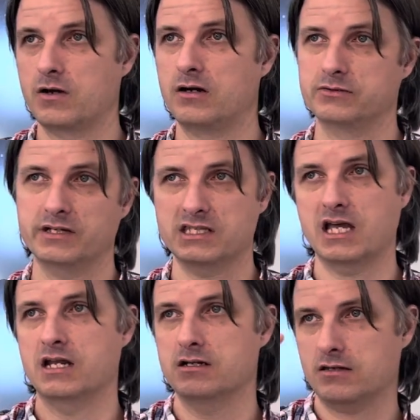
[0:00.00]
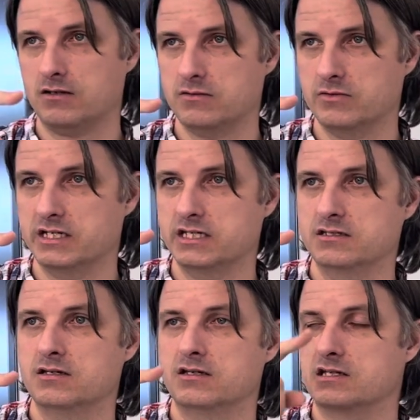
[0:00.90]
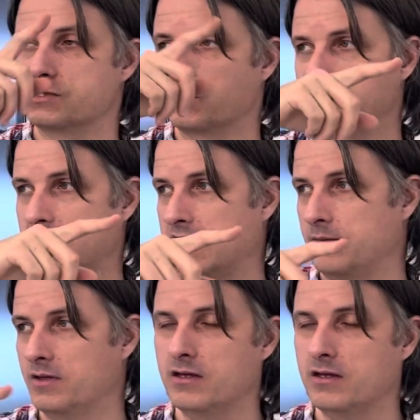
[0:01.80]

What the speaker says: all the way at the end of the hallway is one lab.